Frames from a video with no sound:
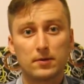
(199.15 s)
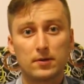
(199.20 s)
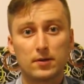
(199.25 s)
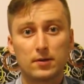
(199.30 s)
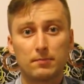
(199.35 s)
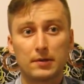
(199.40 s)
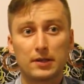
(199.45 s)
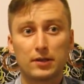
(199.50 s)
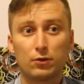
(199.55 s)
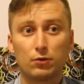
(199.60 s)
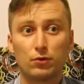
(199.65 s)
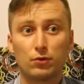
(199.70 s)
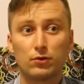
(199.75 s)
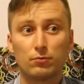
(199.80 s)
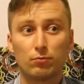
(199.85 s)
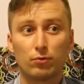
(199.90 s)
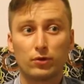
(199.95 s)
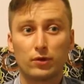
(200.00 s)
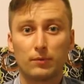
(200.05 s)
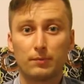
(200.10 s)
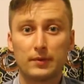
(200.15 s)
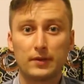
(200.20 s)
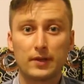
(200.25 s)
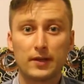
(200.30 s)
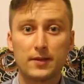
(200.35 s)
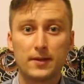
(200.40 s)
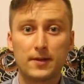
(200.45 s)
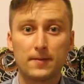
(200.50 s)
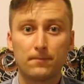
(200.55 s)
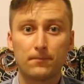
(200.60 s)
the adapters they sell
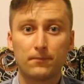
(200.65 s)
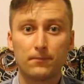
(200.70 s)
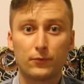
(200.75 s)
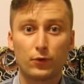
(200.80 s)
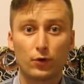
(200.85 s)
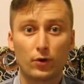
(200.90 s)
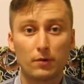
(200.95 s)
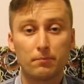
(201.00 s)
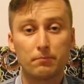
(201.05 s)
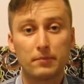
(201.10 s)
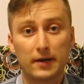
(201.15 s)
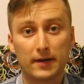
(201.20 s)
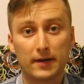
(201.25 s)
are 3A.